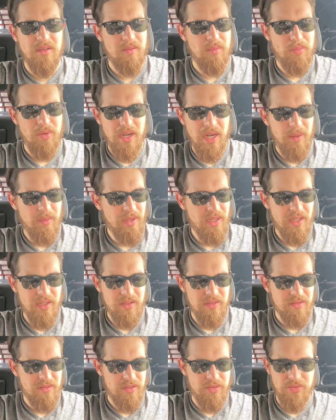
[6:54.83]
But I
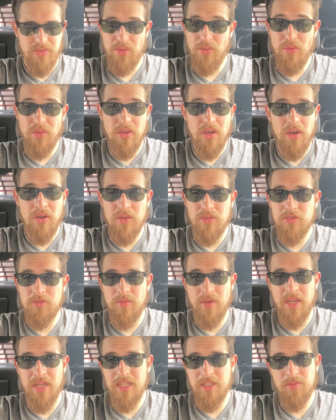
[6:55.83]
mean, who knows,
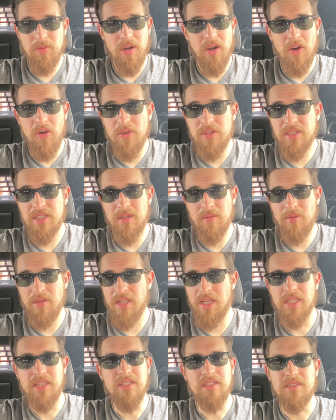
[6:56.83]
man? It's probably always gonna be
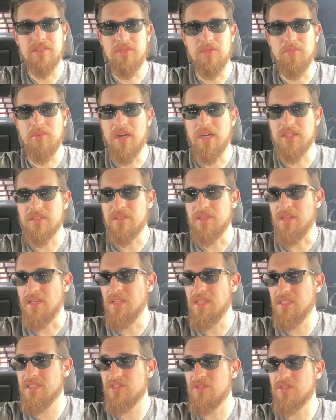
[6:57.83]
like this for boxing,
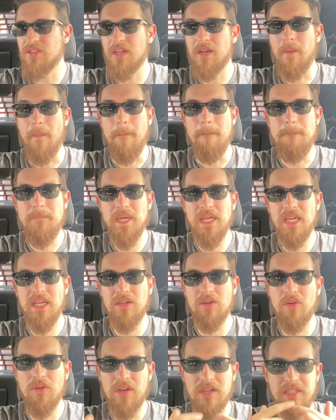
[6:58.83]
unless there's like a
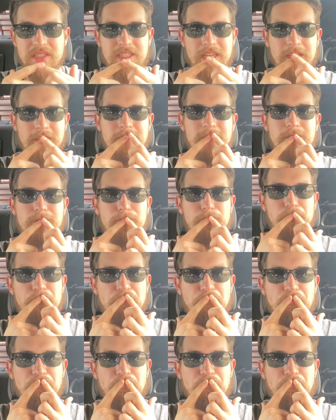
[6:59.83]
big organization,